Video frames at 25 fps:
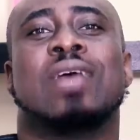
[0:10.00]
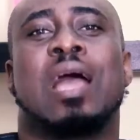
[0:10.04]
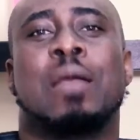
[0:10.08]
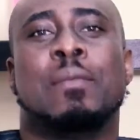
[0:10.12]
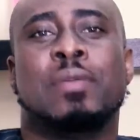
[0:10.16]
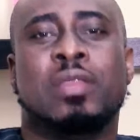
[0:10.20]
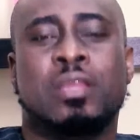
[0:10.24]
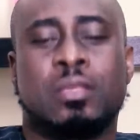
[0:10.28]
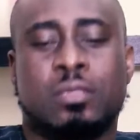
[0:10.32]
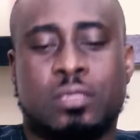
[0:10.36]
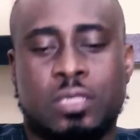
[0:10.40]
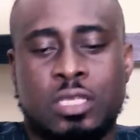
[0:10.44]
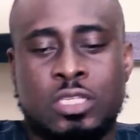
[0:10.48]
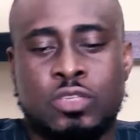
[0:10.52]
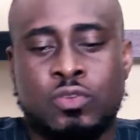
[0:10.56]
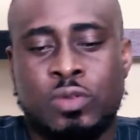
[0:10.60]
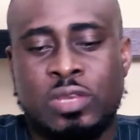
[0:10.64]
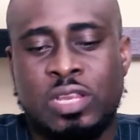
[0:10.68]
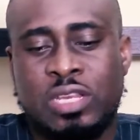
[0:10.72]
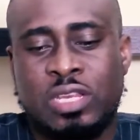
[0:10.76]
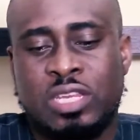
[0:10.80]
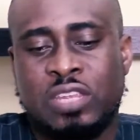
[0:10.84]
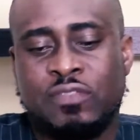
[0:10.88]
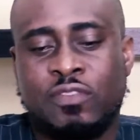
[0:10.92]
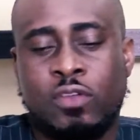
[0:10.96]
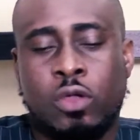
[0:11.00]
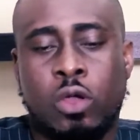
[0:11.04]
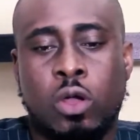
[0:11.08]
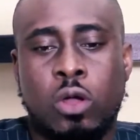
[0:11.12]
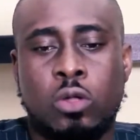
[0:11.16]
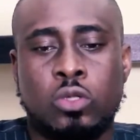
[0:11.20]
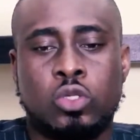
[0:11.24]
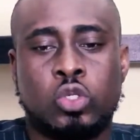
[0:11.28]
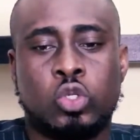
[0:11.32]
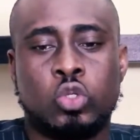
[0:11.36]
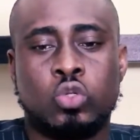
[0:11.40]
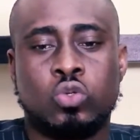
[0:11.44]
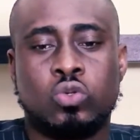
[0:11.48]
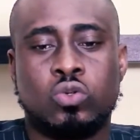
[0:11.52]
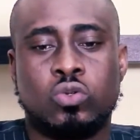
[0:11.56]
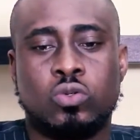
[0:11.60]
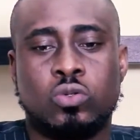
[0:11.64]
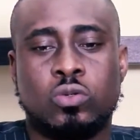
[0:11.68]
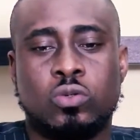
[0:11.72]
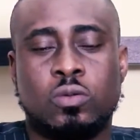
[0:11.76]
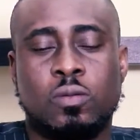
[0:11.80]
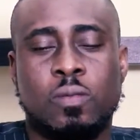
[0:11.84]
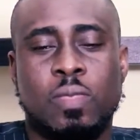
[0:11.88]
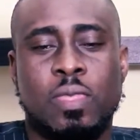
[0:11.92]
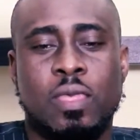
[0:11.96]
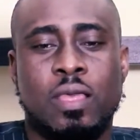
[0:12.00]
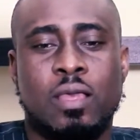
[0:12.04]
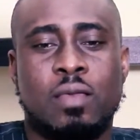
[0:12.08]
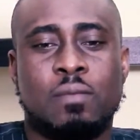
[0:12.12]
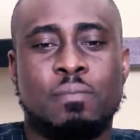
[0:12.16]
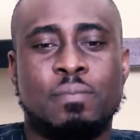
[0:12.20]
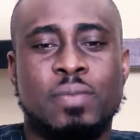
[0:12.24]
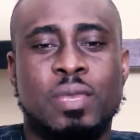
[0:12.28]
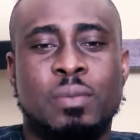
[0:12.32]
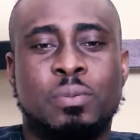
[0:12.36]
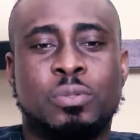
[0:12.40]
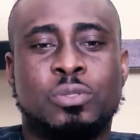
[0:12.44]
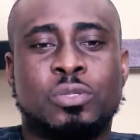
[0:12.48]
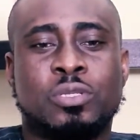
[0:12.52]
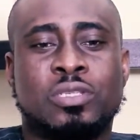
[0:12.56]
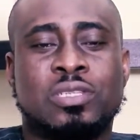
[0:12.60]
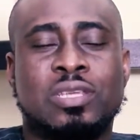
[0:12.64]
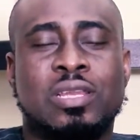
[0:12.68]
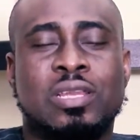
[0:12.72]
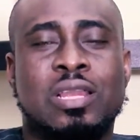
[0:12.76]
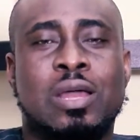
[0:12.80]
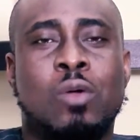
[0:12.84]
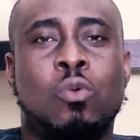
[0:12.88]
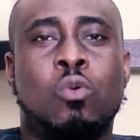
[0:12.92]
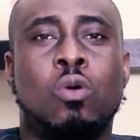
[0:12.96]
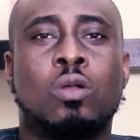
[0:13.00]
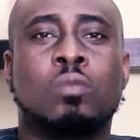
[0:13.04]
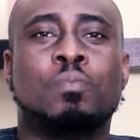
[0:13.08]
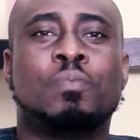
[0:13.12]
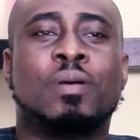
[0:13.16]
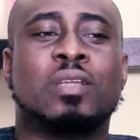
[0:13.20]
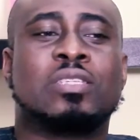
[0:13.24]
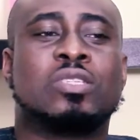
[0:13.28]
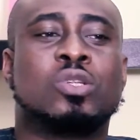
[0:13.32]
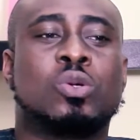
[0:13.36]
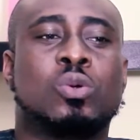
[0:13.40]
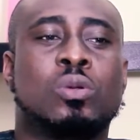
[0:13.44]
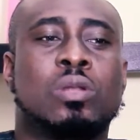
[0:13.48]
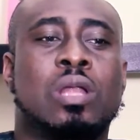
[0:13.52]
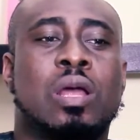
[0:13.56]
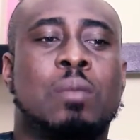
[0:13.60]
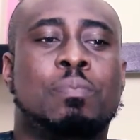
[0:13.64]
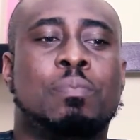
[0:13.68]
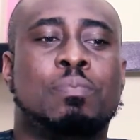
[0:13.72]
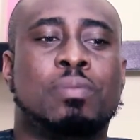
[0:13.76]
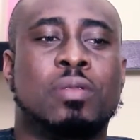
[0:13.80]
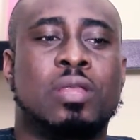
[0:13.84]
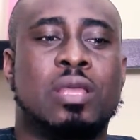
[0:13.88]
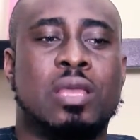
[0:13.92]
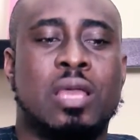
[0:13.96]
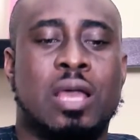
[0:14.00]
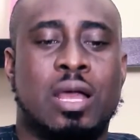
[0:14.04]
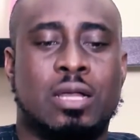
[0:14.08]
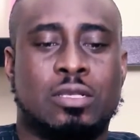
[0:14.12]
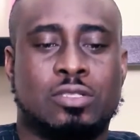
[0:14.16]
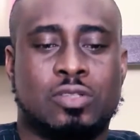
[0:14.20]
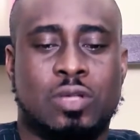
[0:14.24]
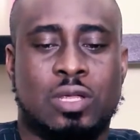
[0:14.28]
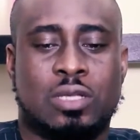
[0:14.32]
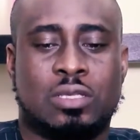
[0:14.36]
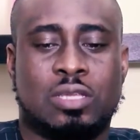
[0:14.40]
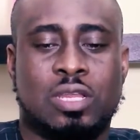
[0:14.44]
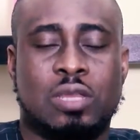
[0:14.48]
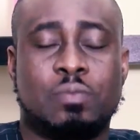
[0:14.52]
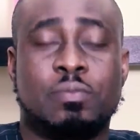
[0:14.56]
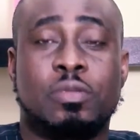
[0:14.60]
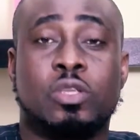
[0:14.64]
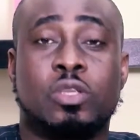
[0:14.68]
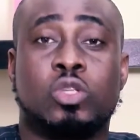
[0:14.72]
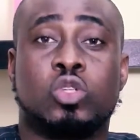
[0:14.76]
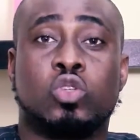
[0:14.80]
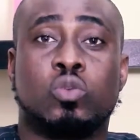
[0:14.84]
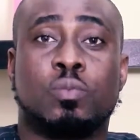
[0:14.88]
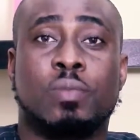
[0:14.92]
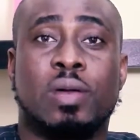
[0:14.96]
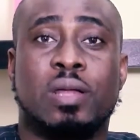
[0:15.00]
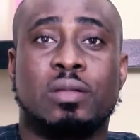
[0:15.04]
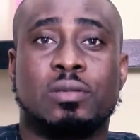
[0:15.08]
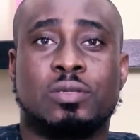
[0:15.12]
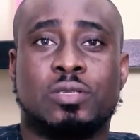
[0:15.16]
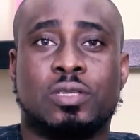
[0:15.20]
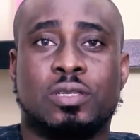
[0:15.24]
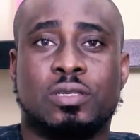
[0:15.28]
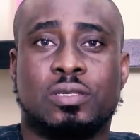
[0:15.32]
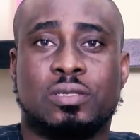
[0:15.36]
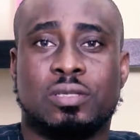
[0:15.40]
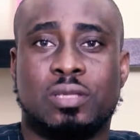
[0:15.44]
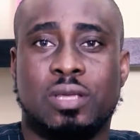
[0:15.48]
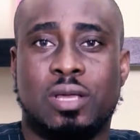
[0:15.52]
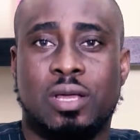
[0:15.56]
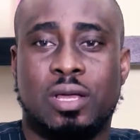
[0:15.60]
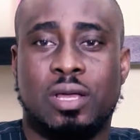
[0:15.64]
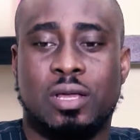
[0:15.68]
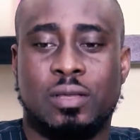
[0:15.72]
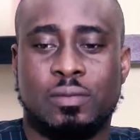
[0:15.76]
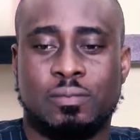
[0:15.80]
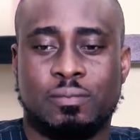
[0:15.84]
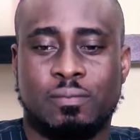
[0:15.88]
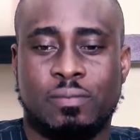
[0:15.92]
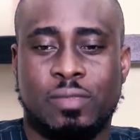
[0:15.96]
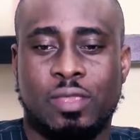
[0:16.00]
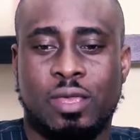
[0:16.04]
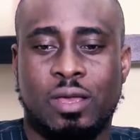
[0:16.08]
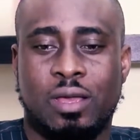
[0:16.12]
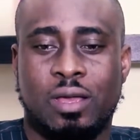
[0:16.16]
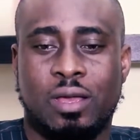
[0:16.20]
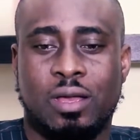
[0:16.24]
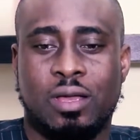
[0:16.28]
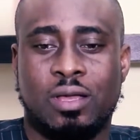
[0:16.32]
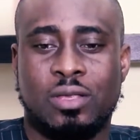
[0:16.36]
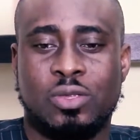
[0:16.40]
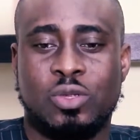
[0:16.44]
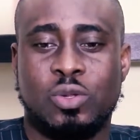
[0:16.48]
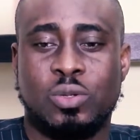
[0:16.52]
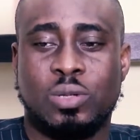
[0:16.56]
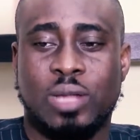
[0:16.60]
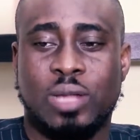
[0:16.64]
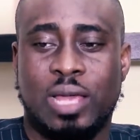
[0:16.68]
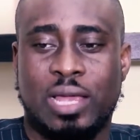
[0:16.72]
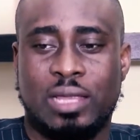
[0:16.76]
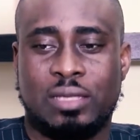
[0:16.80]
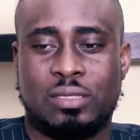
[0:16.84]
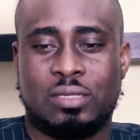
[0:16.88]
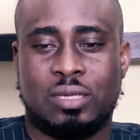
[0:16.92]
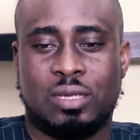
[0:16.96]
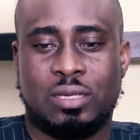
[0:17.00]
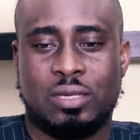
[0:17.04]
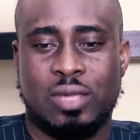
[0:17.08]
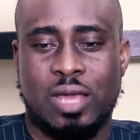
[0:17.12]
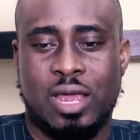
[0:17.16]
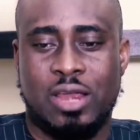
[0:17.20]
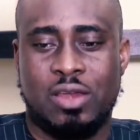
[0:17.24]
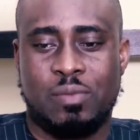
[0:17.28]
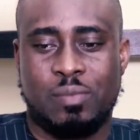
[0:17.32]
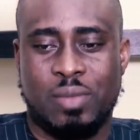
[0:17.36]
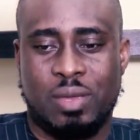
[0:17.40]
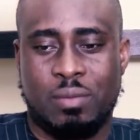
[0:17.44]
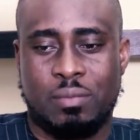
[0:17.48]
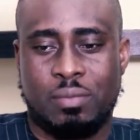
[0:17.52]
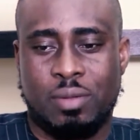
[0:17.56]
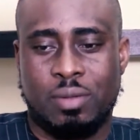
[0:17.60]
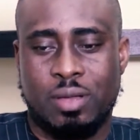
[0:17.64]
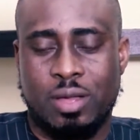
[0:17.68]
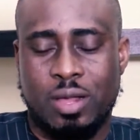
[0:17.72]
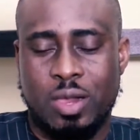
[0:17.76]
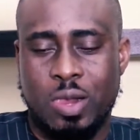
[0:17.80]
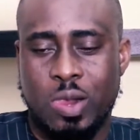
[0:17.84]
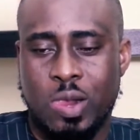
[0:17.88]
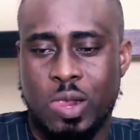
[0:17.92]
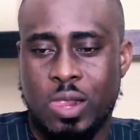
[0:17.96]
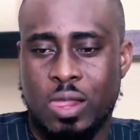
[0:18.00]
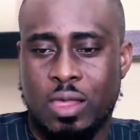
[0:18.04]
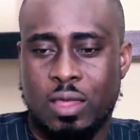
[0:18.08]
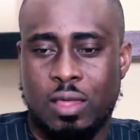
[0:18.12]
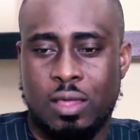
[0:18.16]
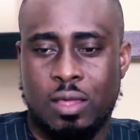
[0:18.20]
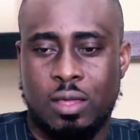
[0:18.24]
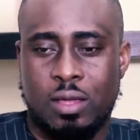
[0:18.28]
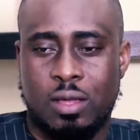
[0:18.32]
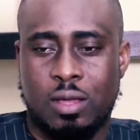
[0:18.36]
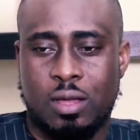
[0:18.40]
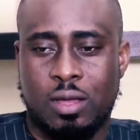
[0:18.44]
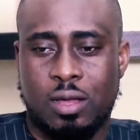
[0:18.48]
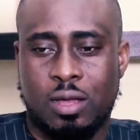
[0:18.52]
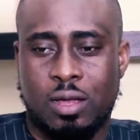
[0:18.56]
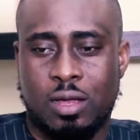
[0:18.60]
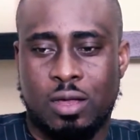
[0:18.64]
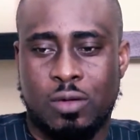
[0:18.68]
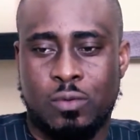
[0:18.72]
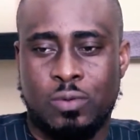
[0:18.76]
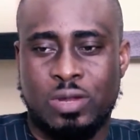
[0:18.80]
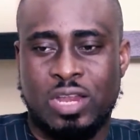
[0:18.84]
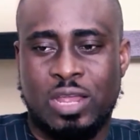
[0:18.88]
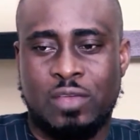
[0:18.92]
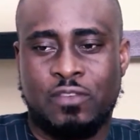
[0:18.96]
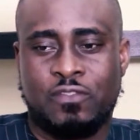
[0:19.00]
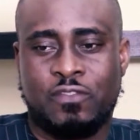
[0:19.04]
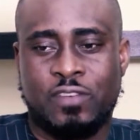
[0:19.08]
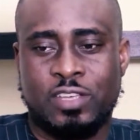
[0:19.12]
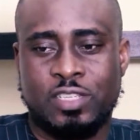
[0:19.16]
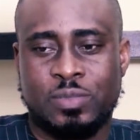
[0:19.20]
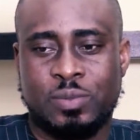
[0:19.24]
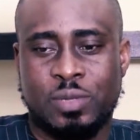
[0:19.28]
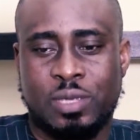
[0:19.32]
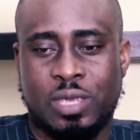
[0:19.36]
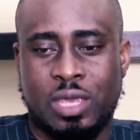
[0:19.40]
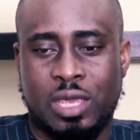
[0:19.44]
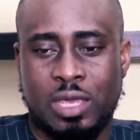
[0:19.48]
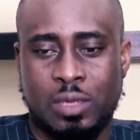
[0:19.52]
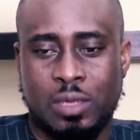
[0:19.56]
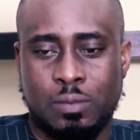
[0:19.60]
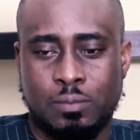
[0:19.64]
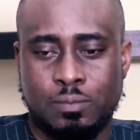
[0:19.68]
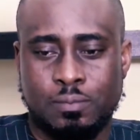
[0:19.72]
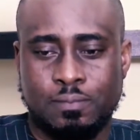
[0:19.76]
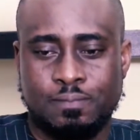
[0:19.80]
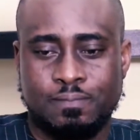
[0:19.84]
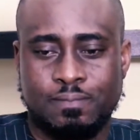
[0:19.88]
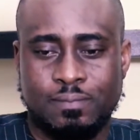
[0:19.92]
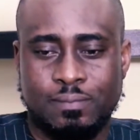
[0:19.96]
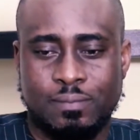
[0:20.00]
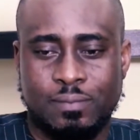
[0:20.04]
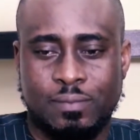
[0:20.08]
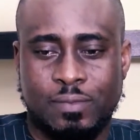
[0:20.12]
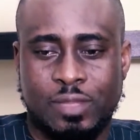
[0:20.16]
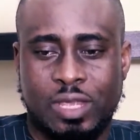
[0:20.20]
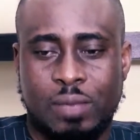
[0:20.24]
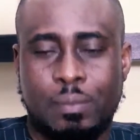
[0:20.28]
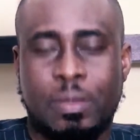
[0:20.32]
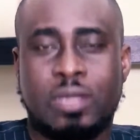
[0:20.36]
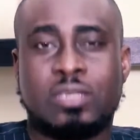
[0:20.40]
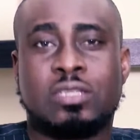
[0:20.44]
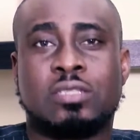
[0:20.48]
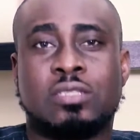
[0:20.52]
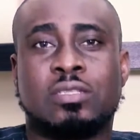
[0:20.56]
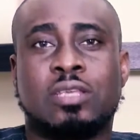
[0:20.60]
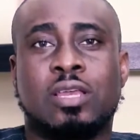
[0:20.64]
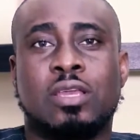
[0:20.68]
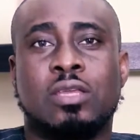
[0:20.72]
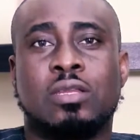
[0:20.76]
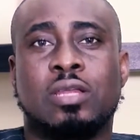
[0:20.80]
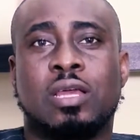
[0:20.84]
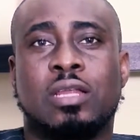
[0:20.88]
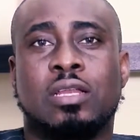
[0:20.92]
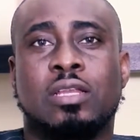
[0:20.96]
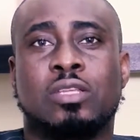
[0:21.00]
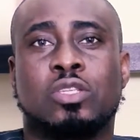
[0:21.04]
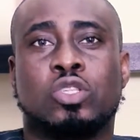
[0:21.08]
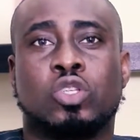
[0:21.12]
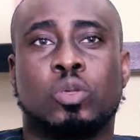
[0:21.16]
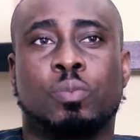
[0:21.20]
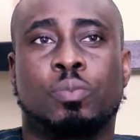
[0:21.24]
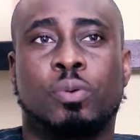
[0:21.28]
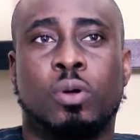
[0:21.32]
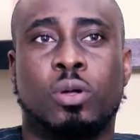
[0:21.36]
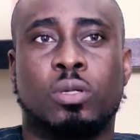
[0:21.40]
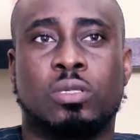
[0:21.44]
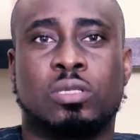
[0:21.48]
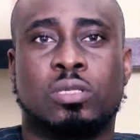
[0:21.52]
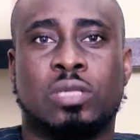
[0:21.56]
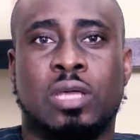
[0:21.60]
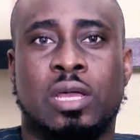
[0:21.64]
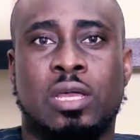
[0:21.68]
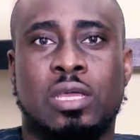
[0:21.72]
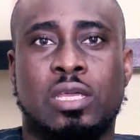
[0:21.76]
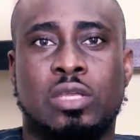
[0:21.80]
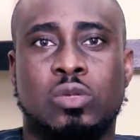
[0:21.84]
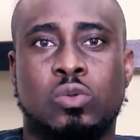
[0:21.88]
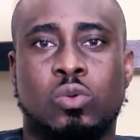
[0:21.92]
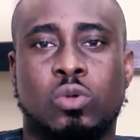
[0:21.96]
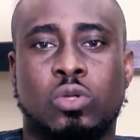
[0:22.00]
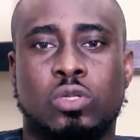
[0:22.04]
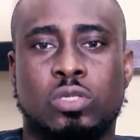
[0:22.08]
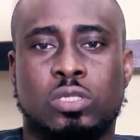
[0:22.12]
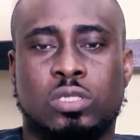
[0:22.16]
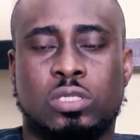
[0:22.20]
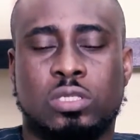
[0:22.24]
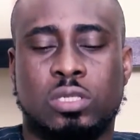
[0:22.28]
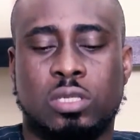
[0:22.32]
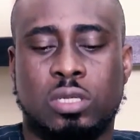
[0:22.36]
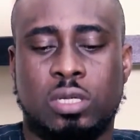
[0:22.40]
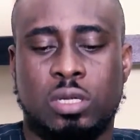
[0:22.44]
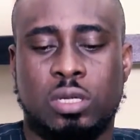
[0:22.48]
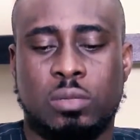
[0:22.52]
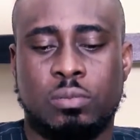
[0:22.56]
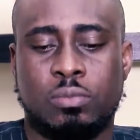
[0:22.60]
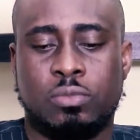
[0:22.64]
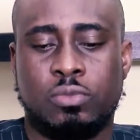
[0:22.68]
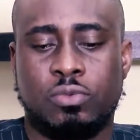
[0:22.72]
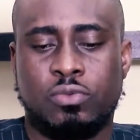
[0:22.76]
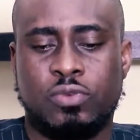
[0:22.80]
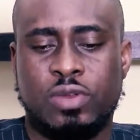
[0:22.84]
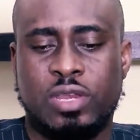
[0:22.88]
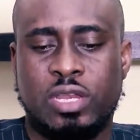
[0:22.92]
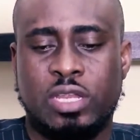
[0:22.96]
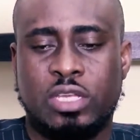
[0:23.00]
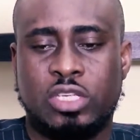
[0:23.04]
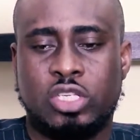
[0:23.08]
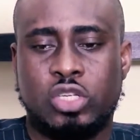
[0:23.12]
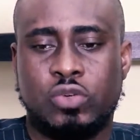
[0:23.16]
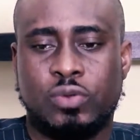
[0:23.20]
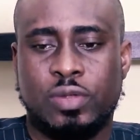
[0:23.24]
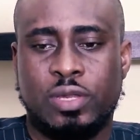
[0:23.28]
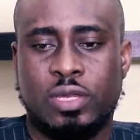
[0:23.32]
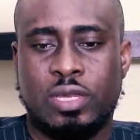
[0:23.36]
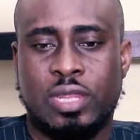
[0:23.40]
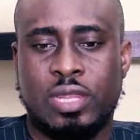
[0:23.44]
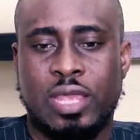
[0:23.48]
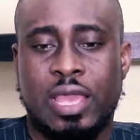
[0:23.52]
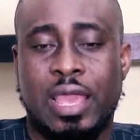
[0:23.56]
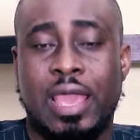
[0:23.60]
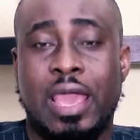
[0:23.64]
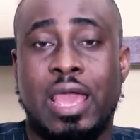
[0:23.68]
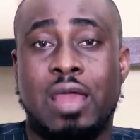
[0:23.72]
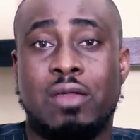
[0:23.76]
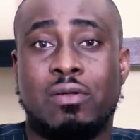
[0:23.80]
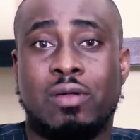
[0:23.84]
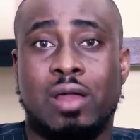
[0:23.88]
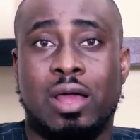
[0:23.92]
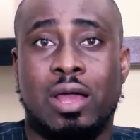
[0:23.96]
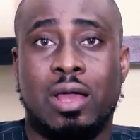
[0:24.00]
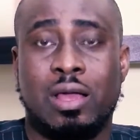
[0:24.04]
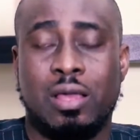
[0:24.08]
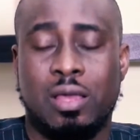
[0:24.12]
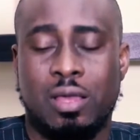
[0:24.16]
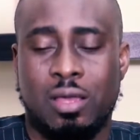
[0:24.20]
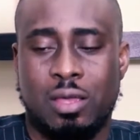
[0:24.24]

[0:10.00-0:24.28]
I mean, it's really difficult to be able to say that one particular player attracted me to Manchester United. I remember when I first became a Manchester United supporter, it was really during the era